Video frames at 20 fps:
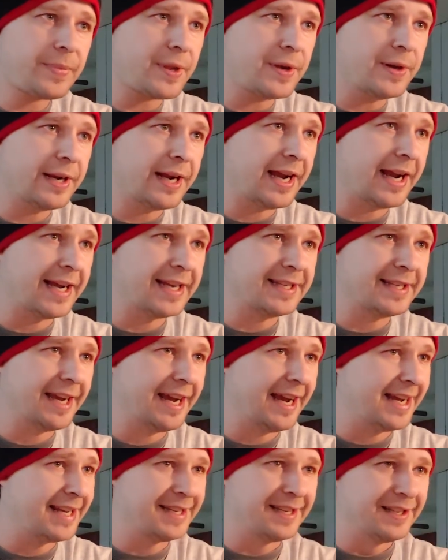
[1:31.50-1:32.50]
And
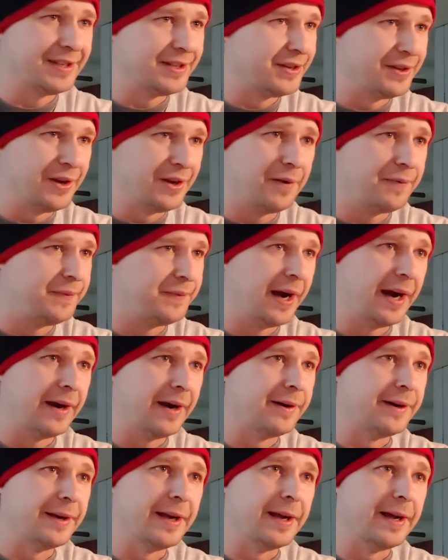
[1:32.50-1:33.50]
Haskins is all
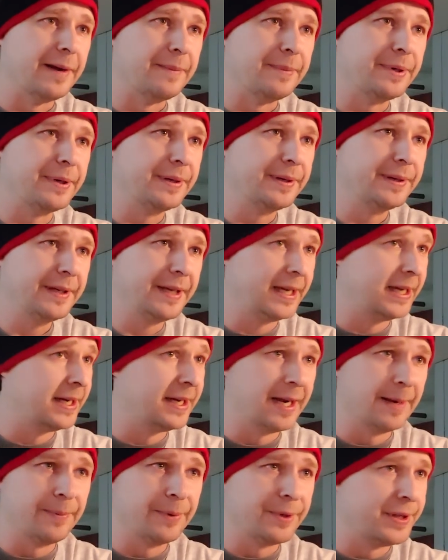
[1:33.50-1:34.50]
fired up. He
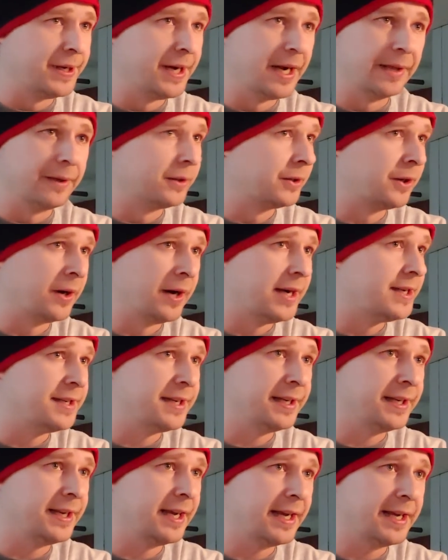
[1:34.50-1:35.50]
ended up with another
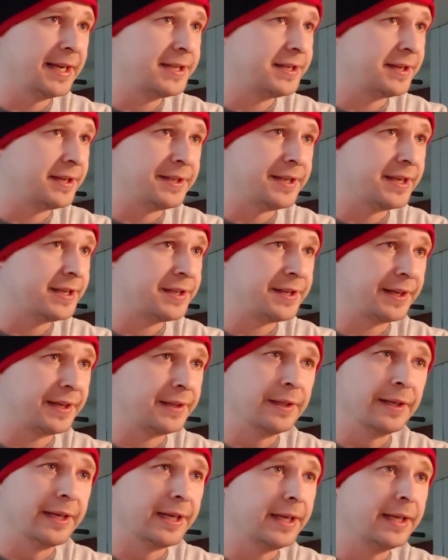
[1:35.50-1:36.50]
crazy day
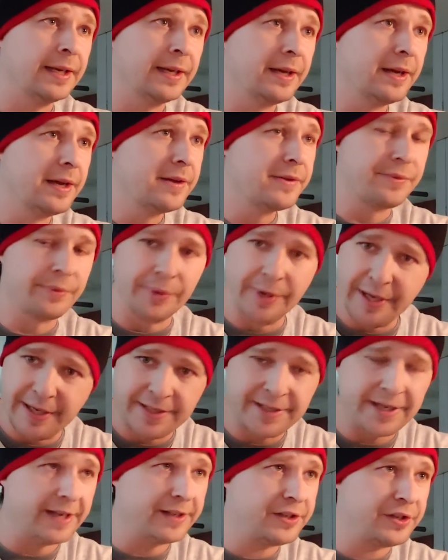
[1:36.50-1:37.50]
statistically. Three
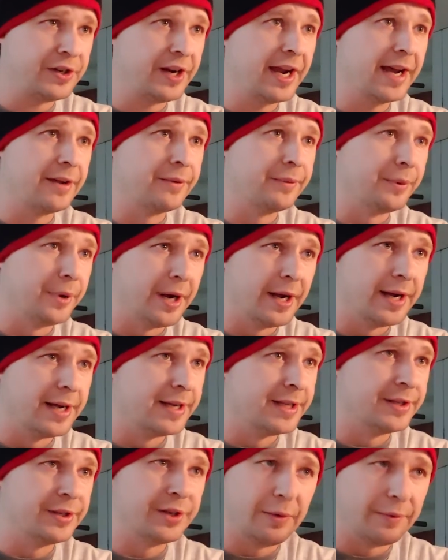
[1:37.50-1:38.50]
touchdown
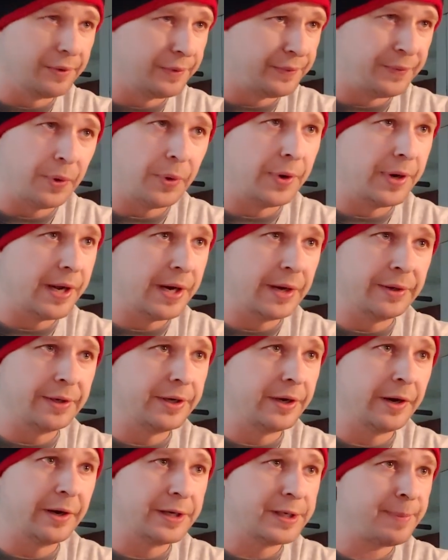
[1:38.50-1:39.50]
runs, over 400
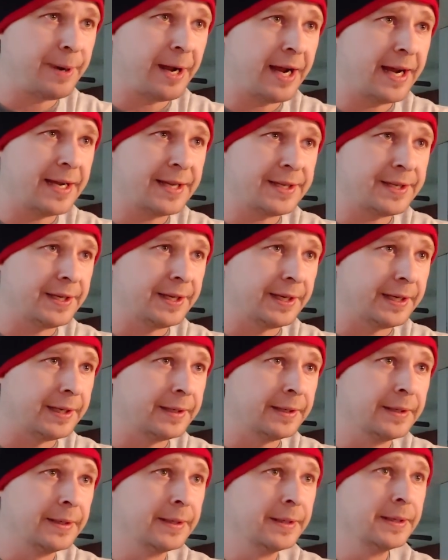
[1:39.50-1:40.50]
yards passing.